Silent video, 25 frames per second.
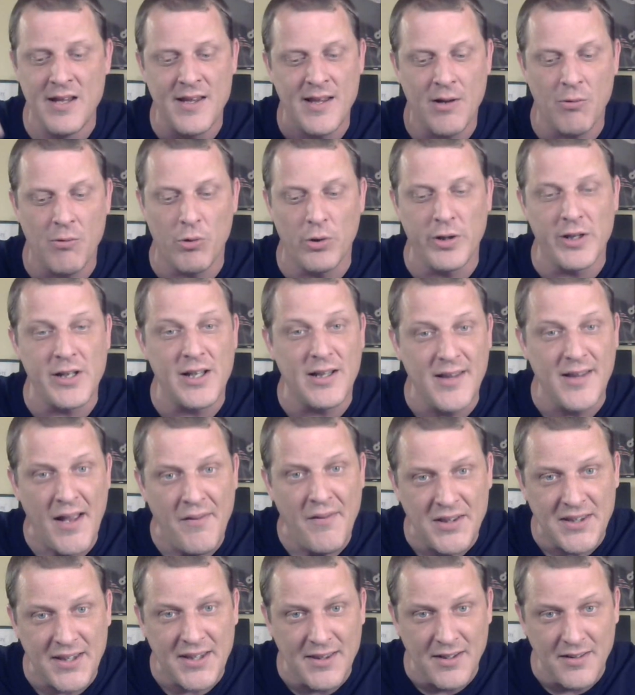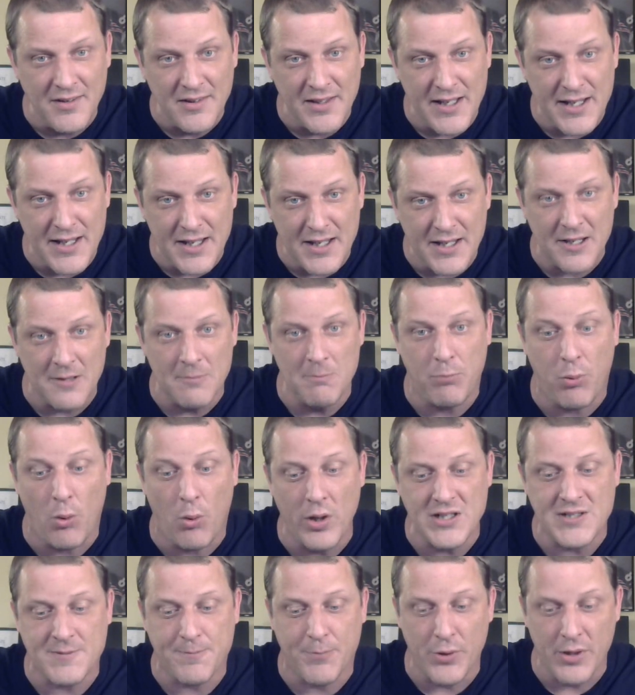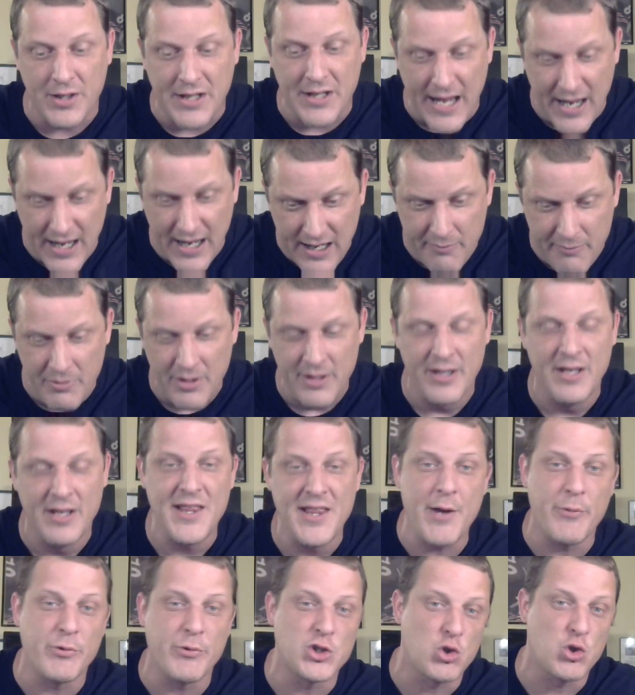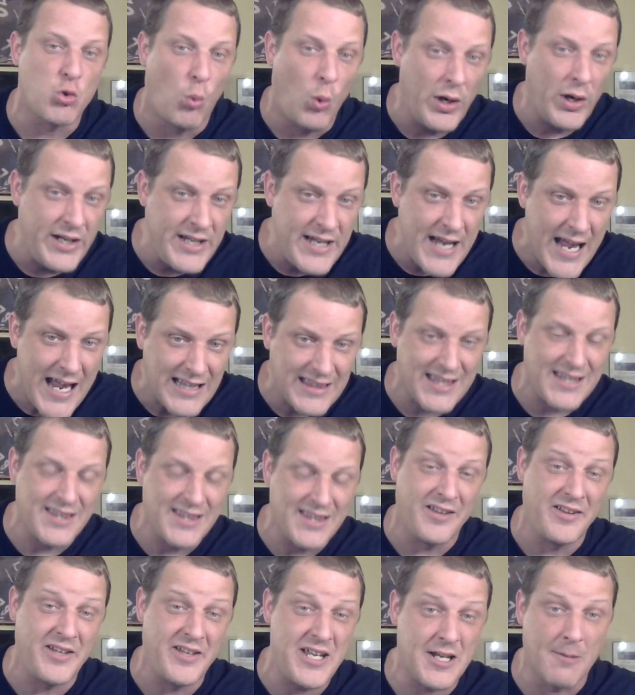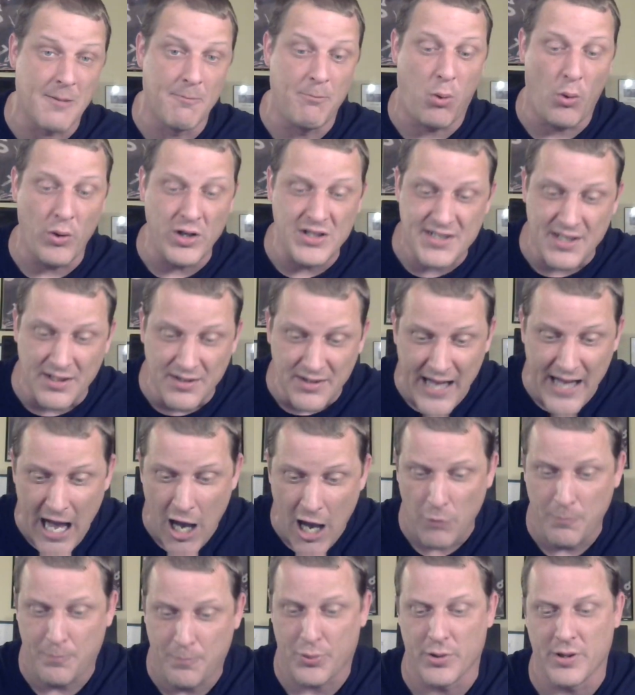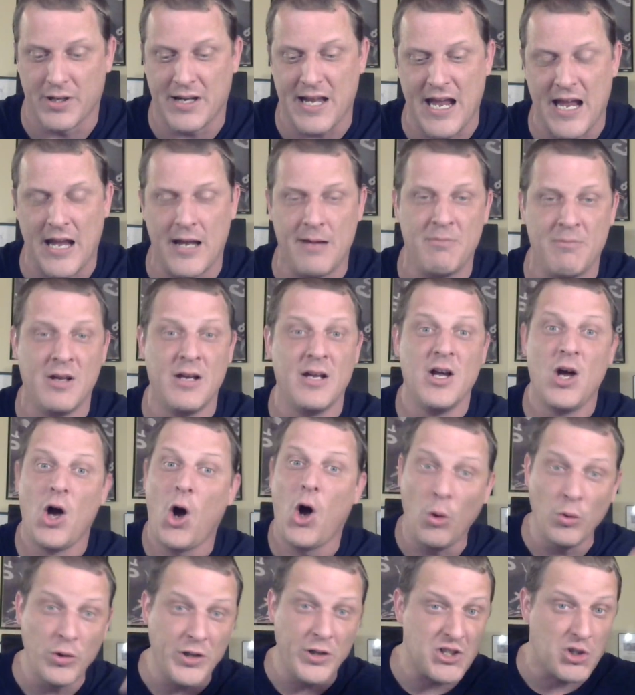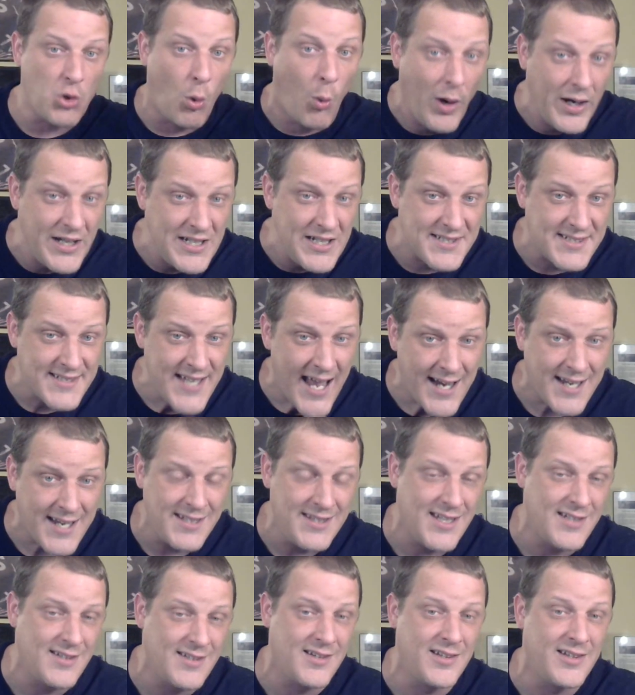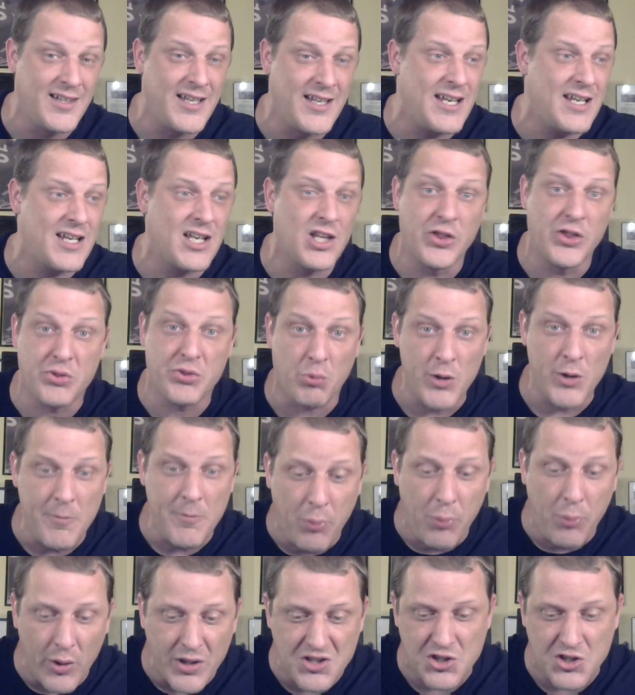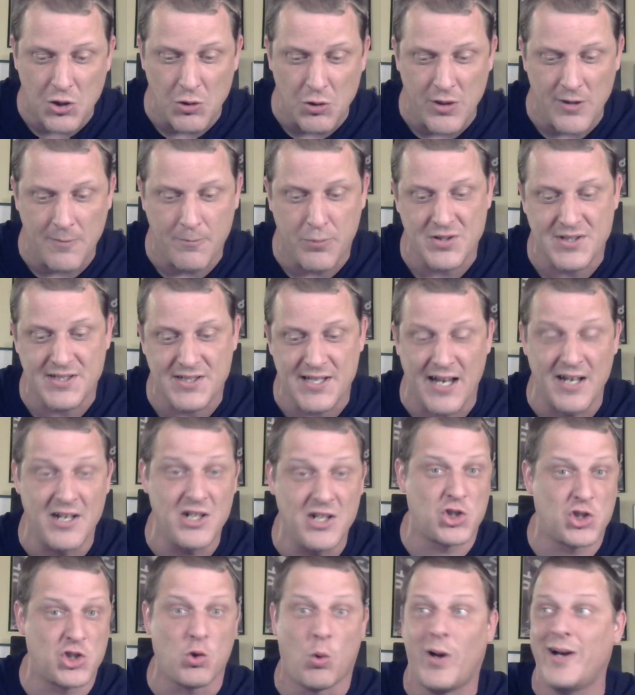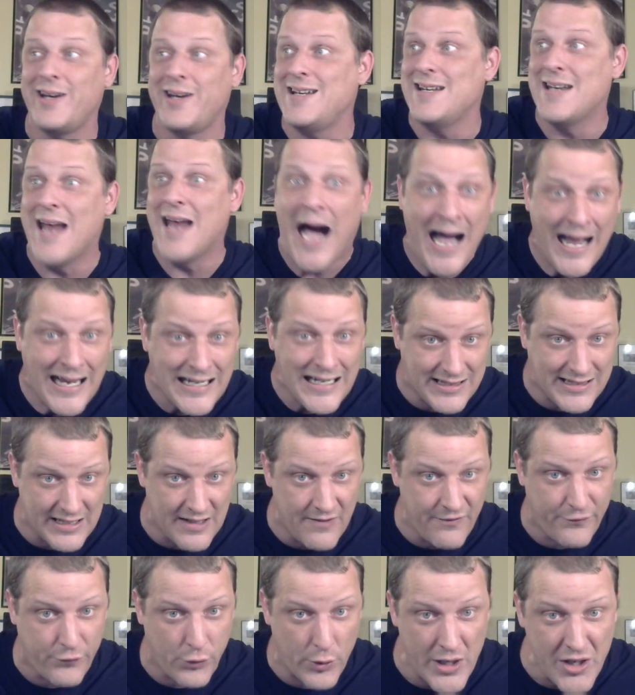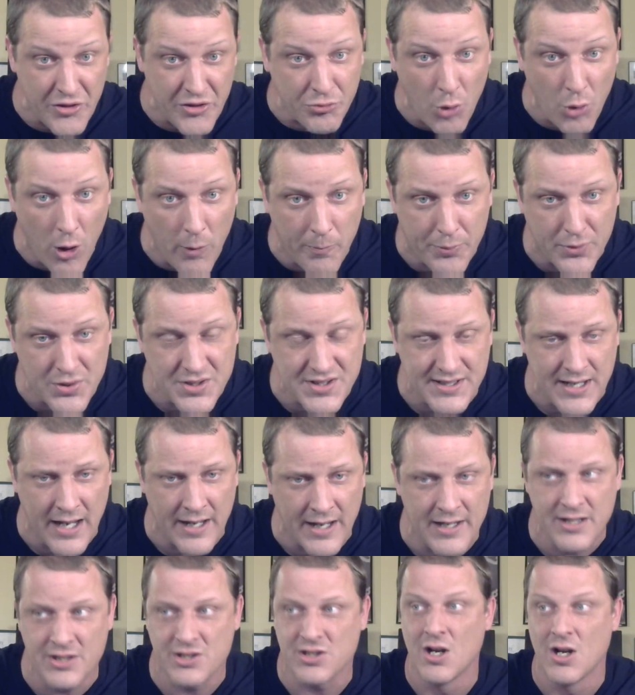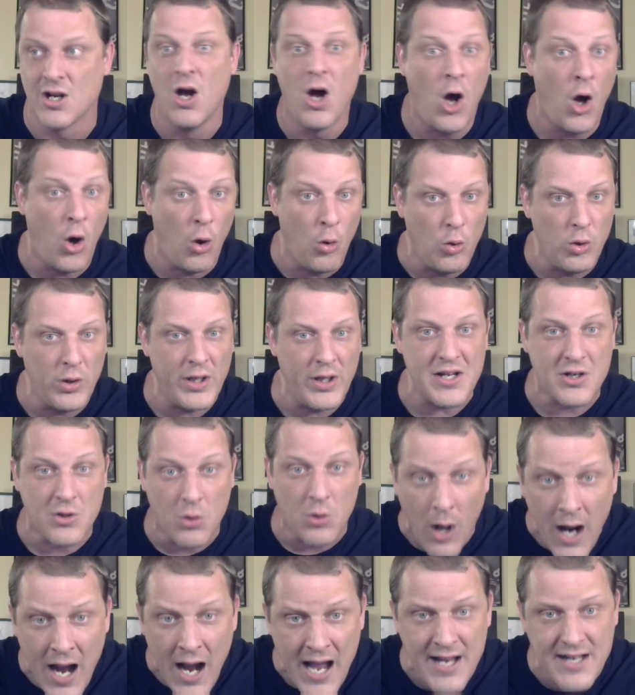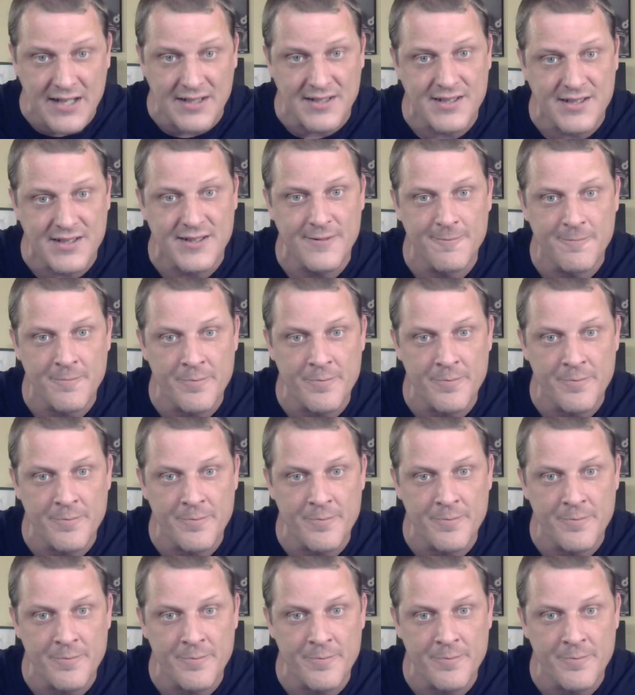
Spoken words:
They were only 11th in the league in points per game. They were 28th in the league in points allowed per game. Only 22nd in the league in three-point shooting percentage. 29th in free throw percentage. Holy Christ!